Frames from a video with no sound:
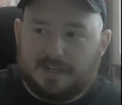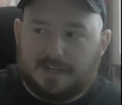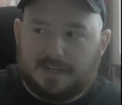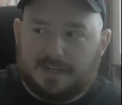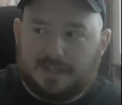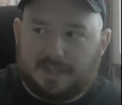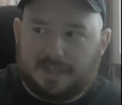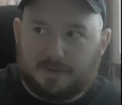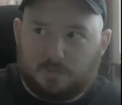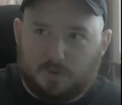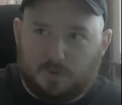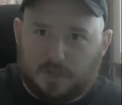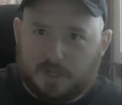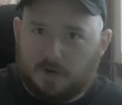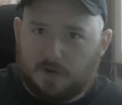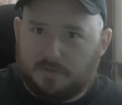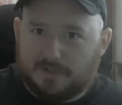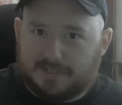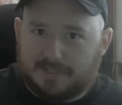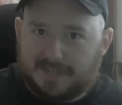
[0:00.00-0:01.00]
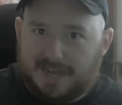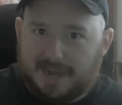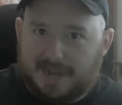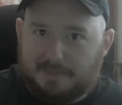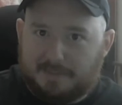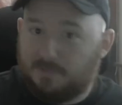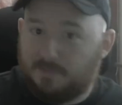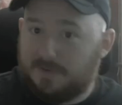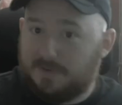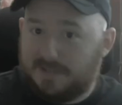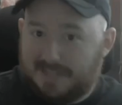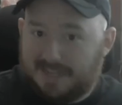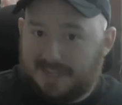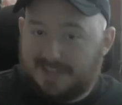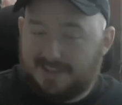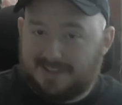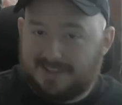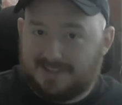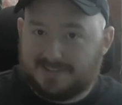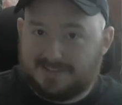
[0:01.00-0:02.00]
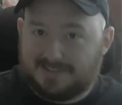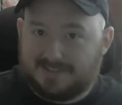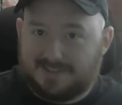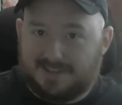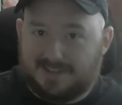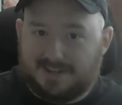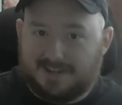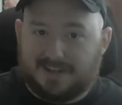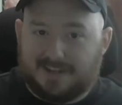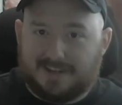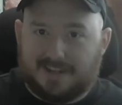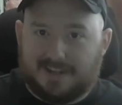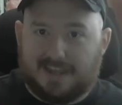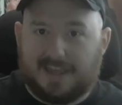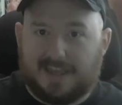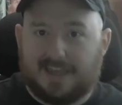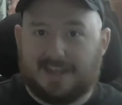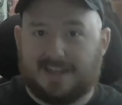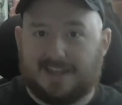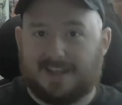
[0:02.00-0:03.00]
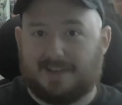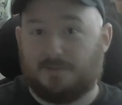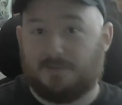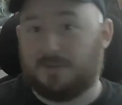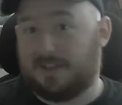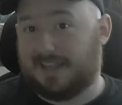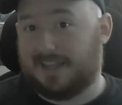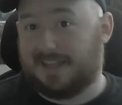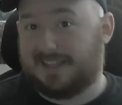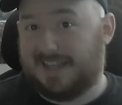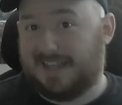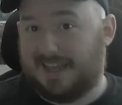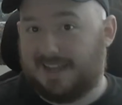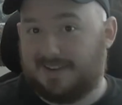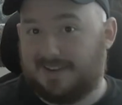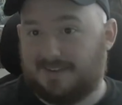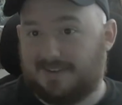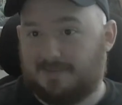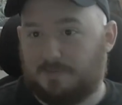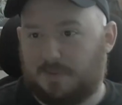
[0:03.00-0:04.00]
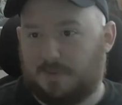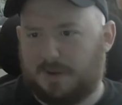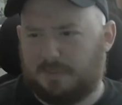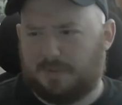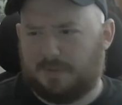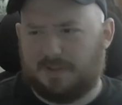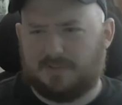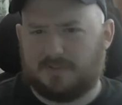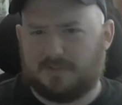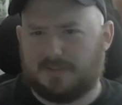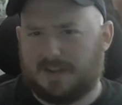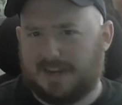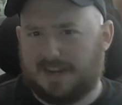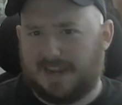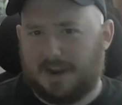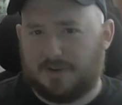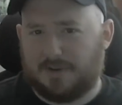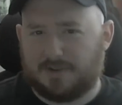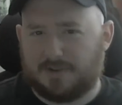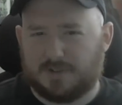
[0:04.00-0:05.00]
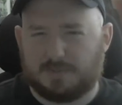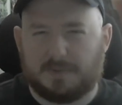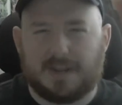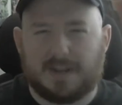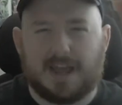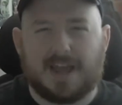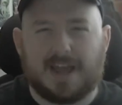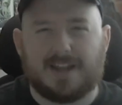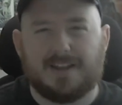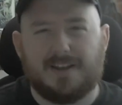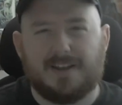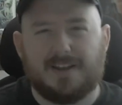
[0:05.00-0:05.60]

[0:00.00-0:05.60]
like really over the top and ridiculous in it, and I really like that when he plays those kind of characters, but not.